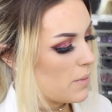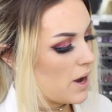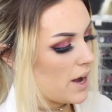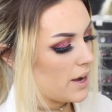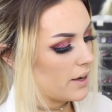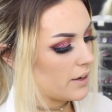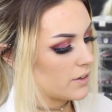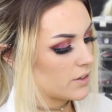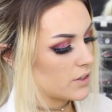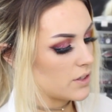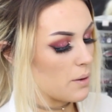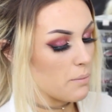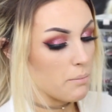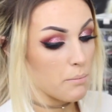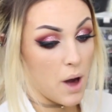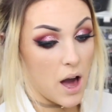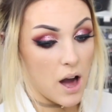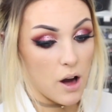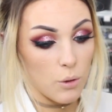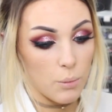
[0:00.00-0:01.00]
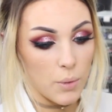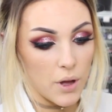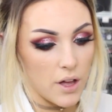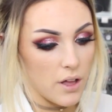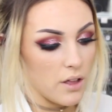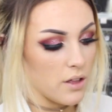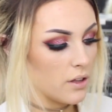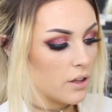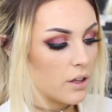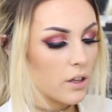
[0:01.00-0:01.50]
MAC's
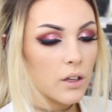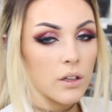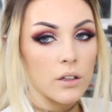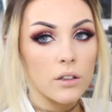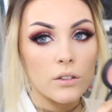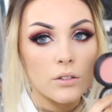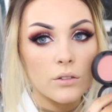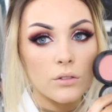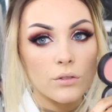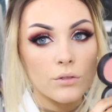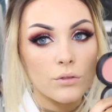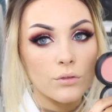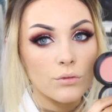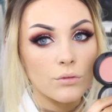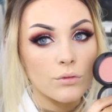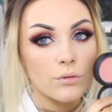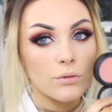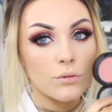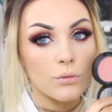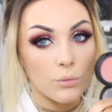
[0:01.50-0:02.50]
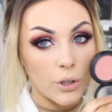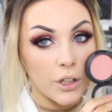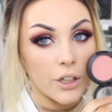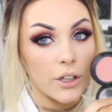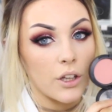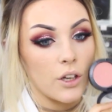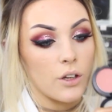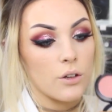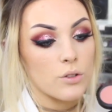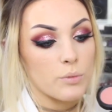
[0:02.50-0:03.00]
Melba. We're
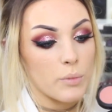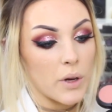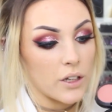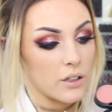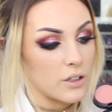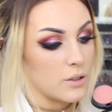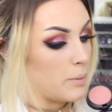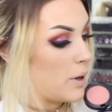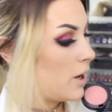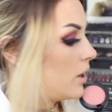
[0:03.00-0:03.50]
going to use MAC's